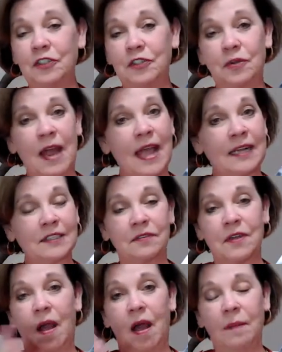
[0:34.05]
tracks
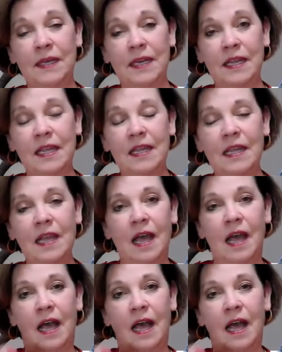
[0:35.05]
of comedy,